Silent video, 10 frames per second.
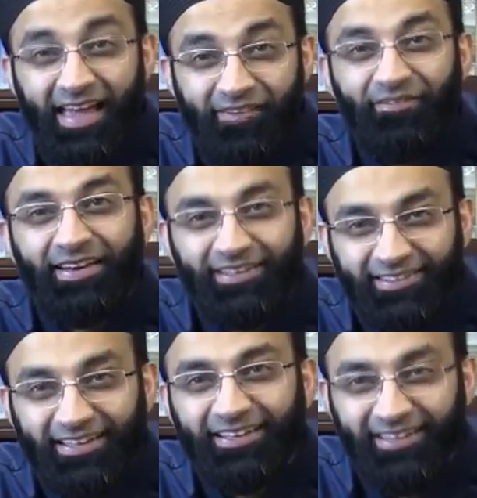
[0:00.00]
Every
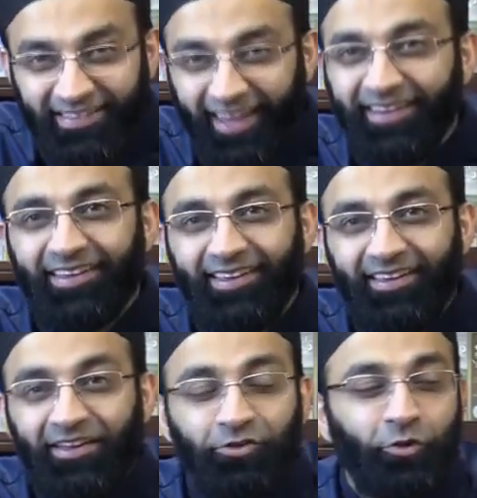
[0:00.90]
single day.
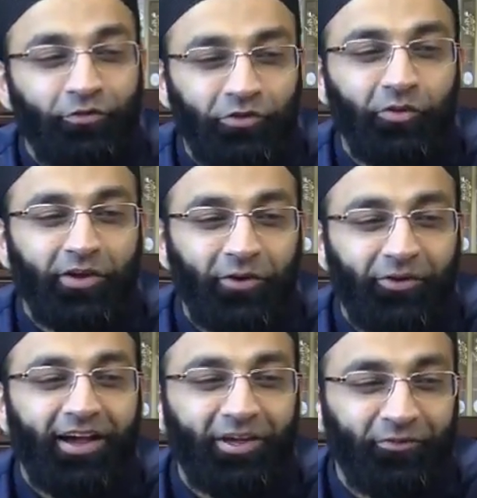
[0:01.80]
So if you are
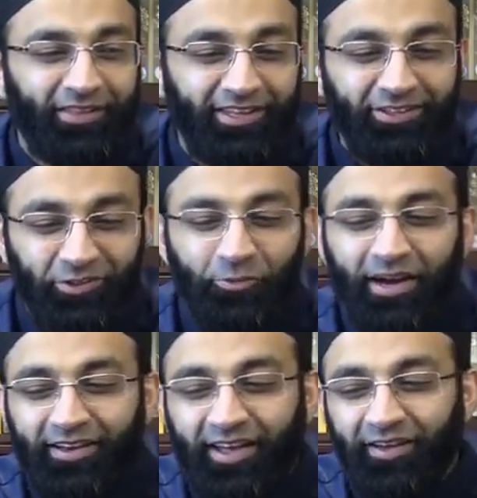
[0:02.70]
not dying with this, you
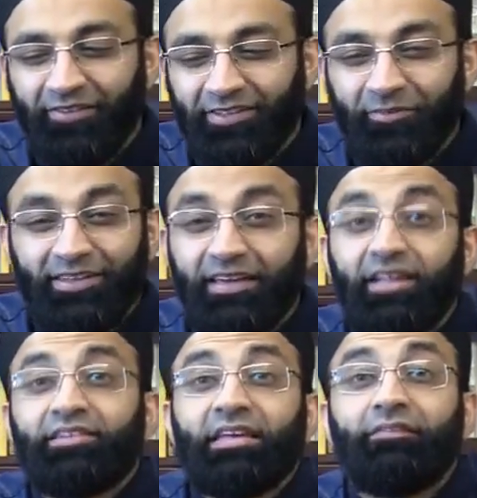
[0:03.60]
might die with something
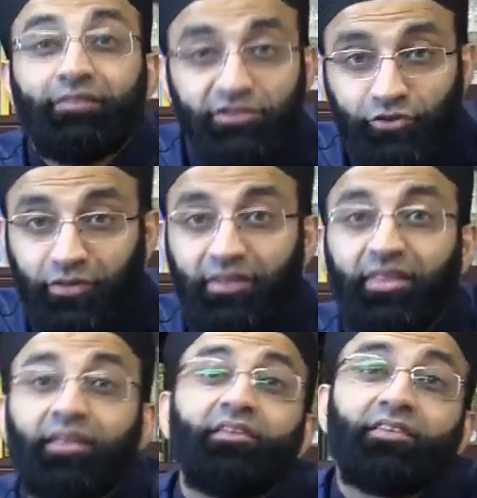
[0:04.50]
else. Eventually
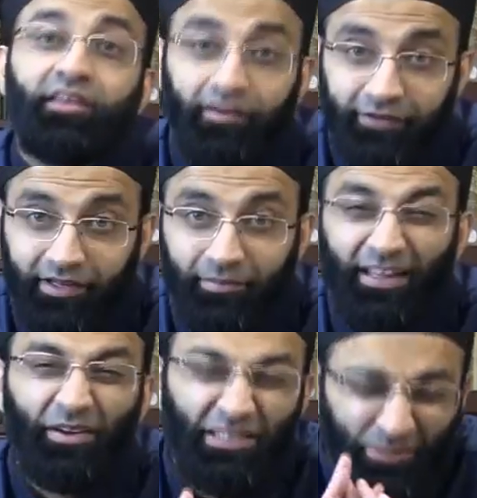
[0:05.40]
death is
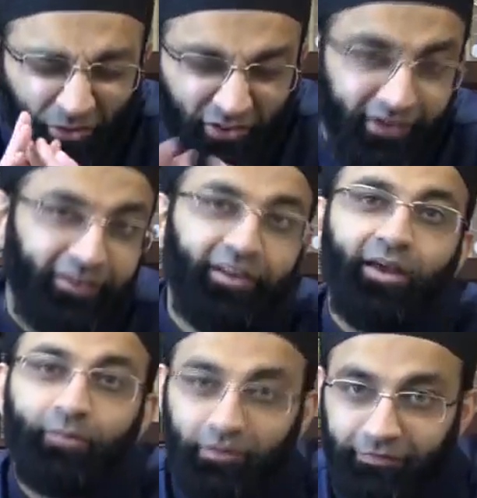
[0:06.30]
inevitable, the most
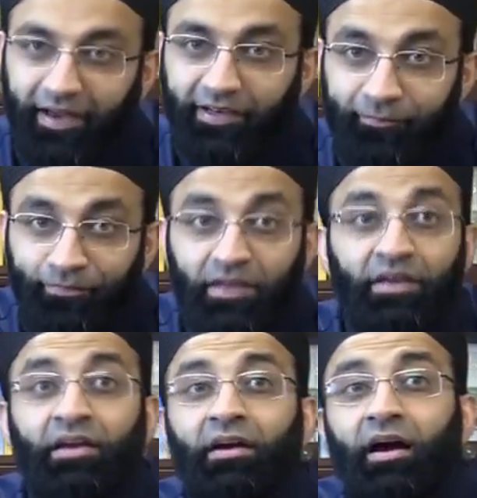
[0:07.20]
undeniable fact.
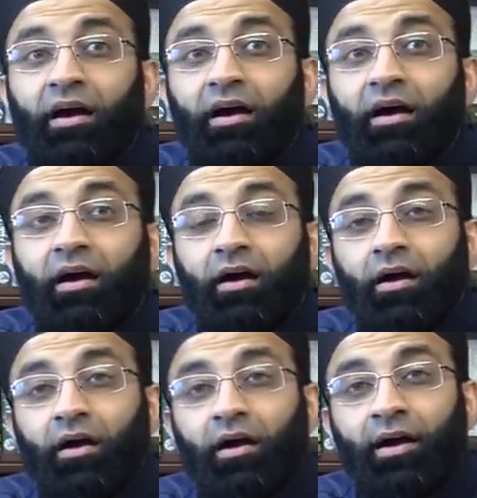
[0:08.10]

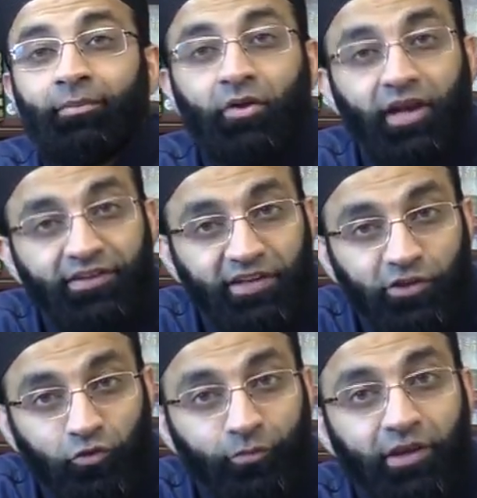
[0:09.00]
I'm not
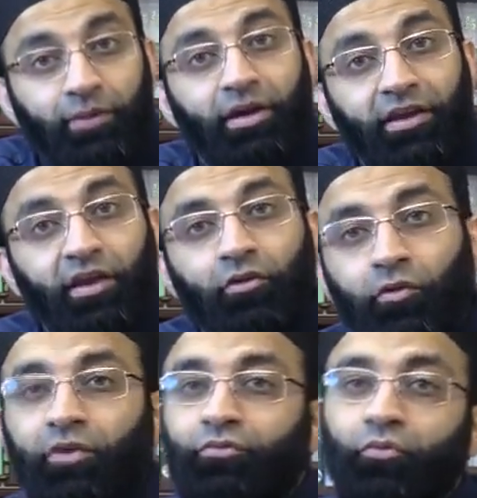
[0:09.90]
asking you to become again,
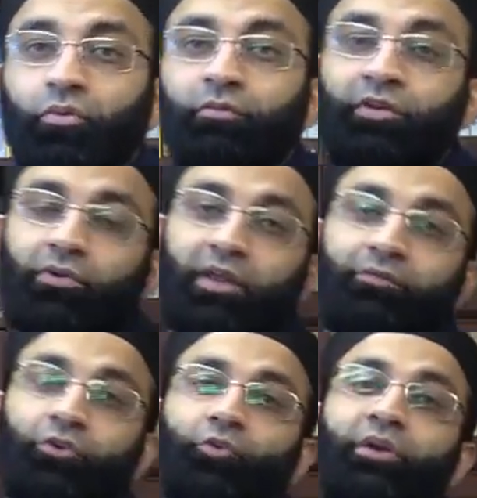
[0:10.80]
okay, fool, we don't
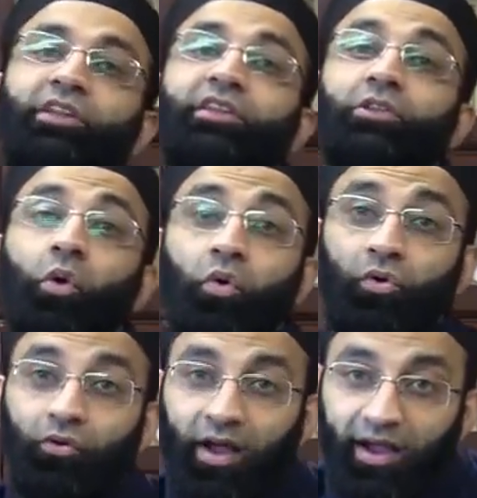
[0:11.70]
have to do anything.
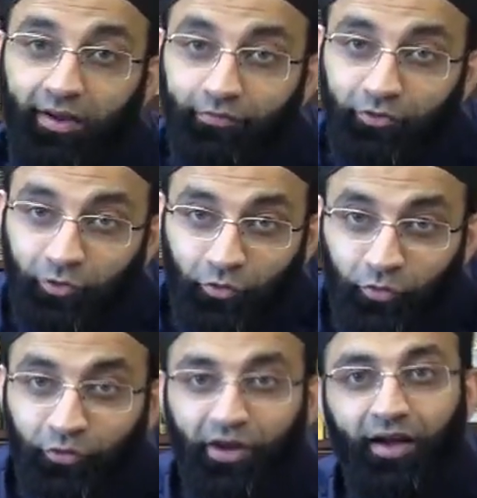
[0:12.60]
No, you have to
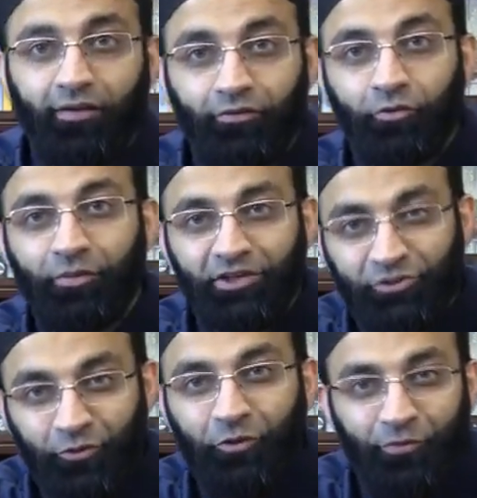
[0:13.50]
do. You have to make
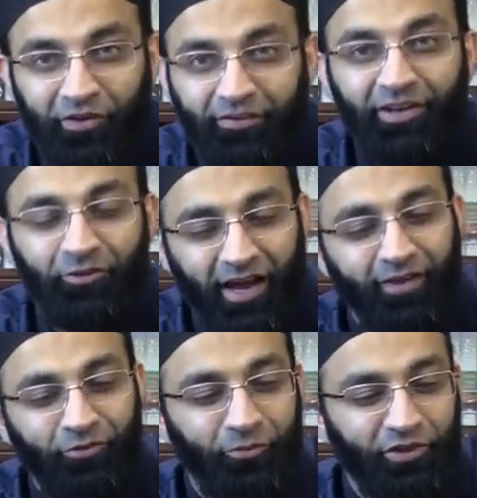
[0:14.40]
sure you prevent. You
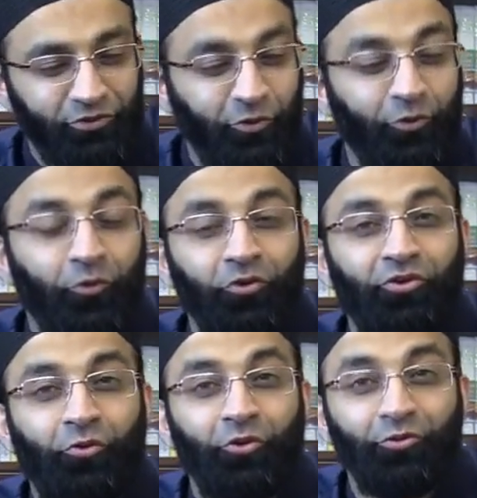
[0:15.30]
have to make sure you
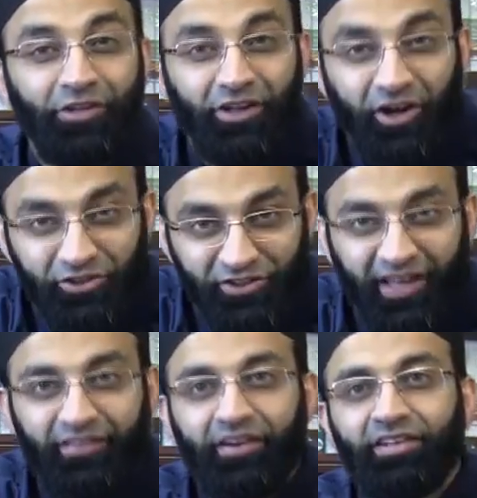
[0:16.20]
don't go into the large
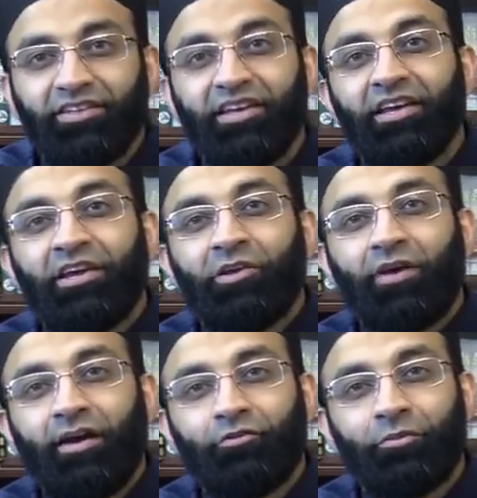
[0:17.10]
gatherings.
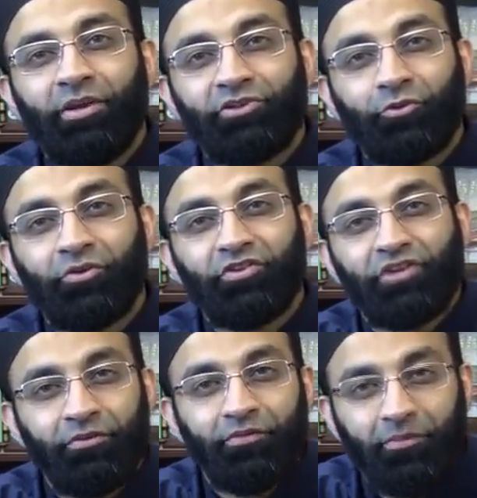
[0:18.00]
You have to make sure you
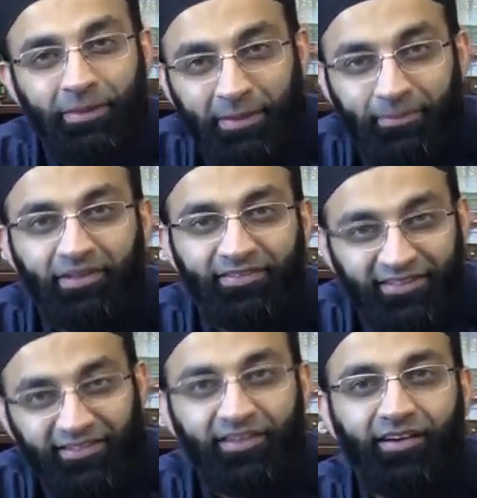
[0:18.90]
stay away from the people
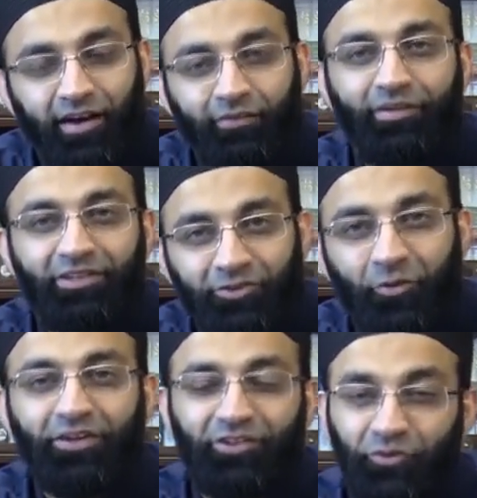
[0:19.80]
sneezing, coughing, so
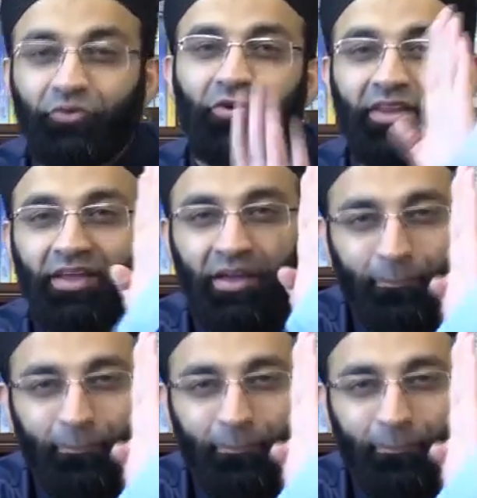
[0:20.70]
on and so forth.